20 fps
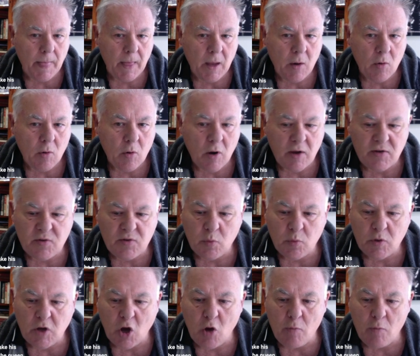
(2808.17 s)
Right, so we'll
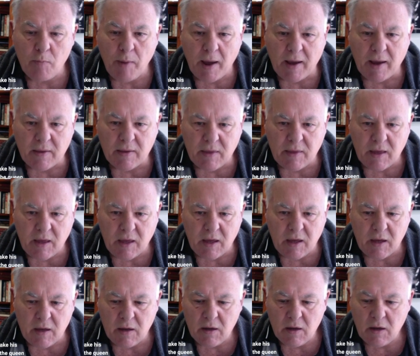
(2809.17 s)
go back
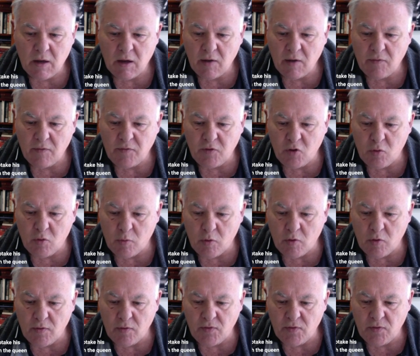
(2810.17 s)
there a few
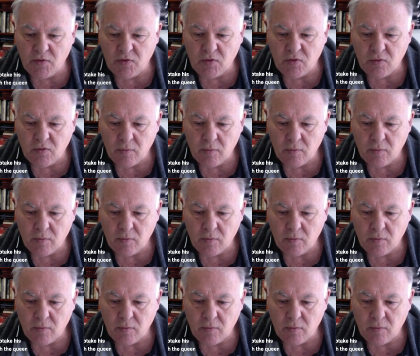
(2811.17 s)
moves.